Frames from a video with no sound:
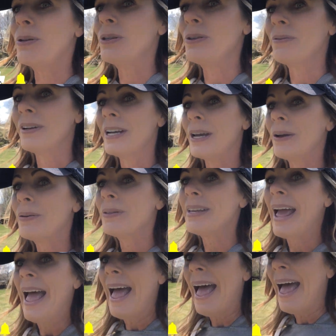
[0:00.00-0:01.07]
post new videos
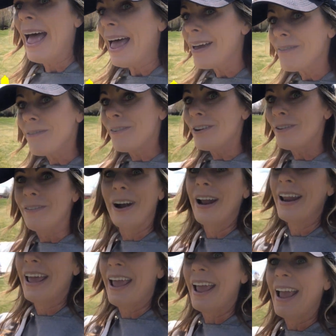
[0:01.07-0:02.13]
every
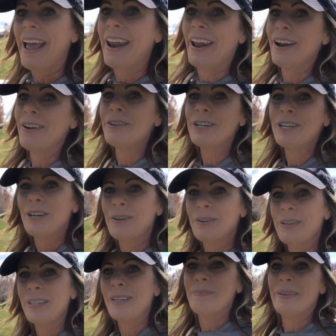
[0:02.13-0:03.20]
Friday and I don't want
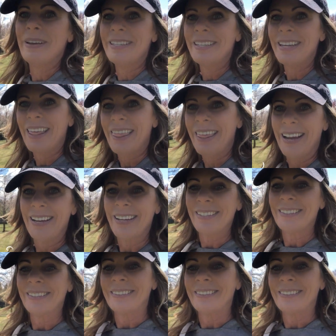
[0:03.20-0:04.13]
you to miss a thing.